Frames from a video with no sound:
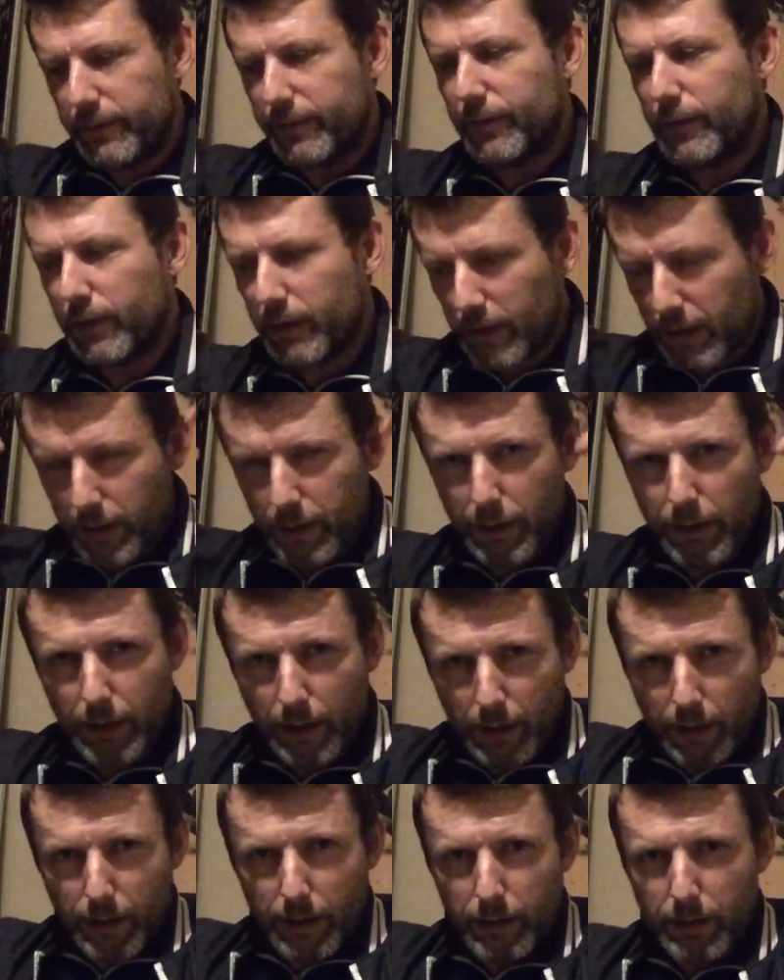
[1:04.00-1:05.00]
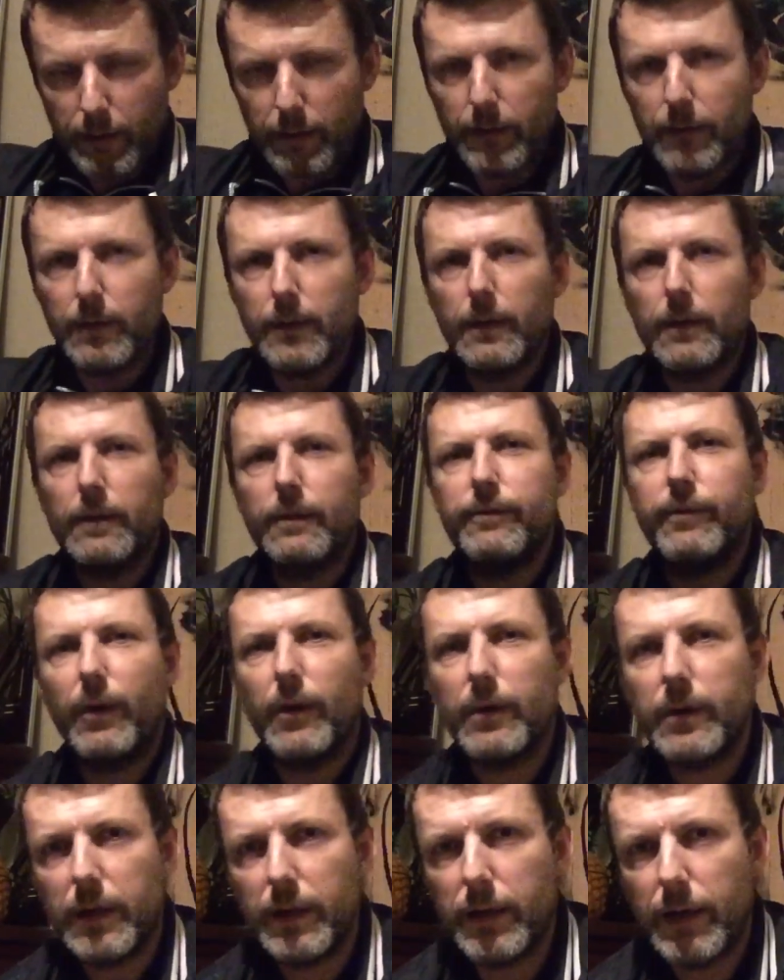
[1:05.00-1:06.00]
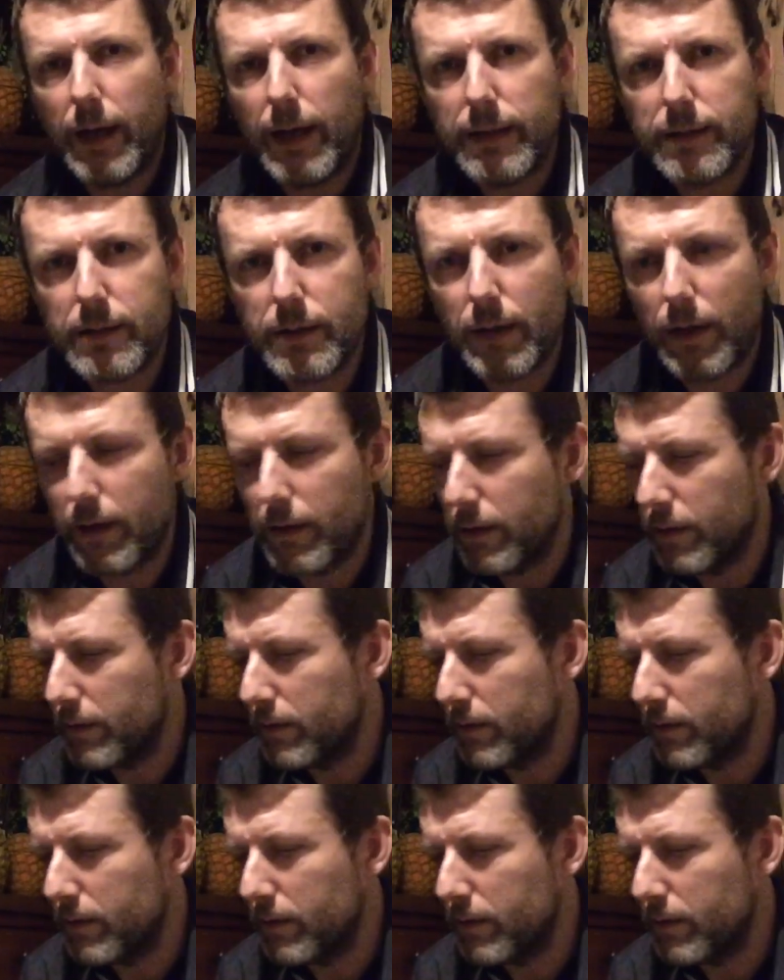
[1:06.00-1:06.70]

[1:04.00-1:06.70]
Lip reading: the fucking Viking hats on,